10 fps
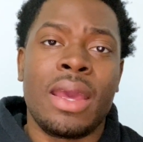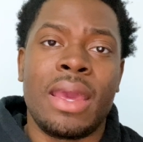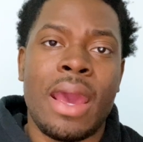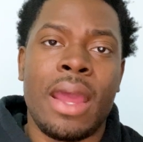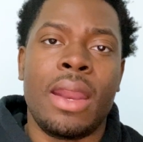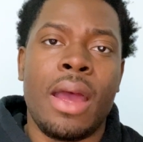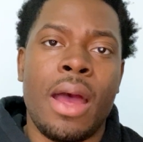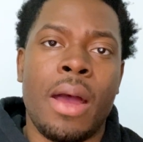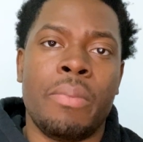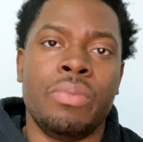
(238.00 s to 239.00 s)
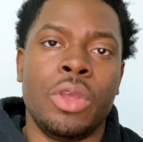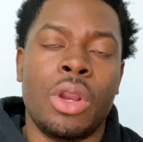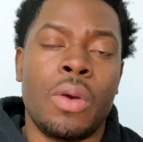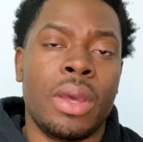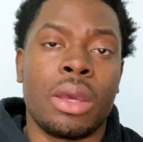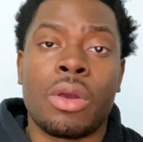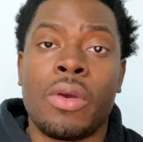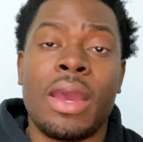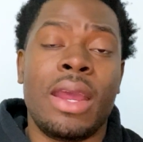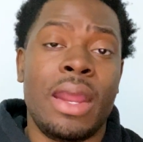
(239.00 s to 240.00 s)
Again, in
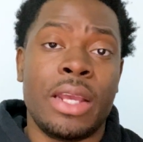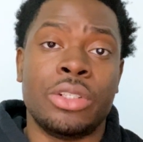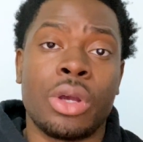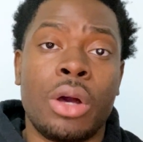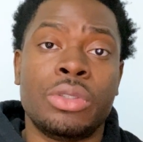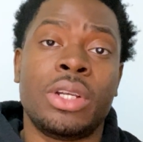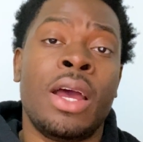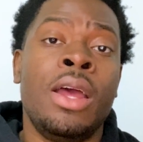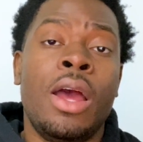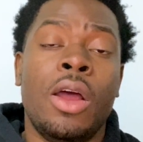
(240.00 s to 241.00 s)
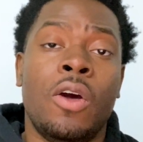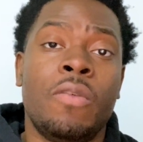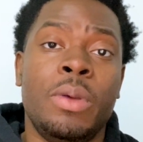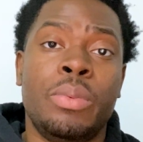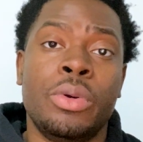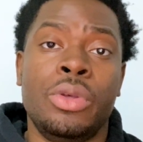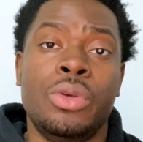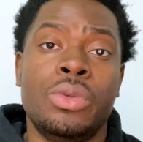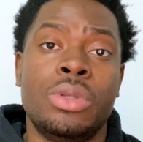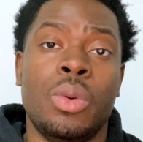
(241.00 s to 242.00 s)
Korea and Asian culture, a lot of people
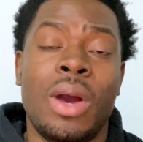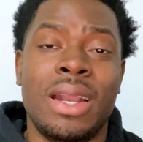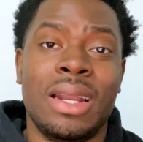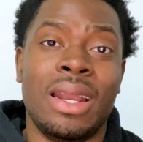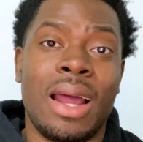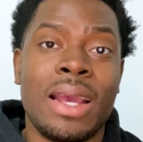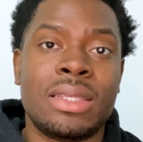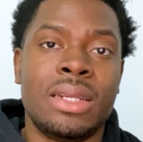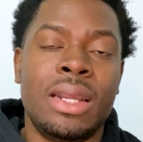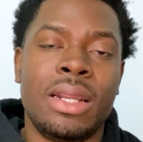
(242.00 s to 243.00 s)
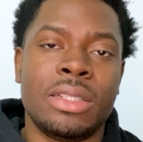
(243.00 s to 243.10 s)
use the word lightening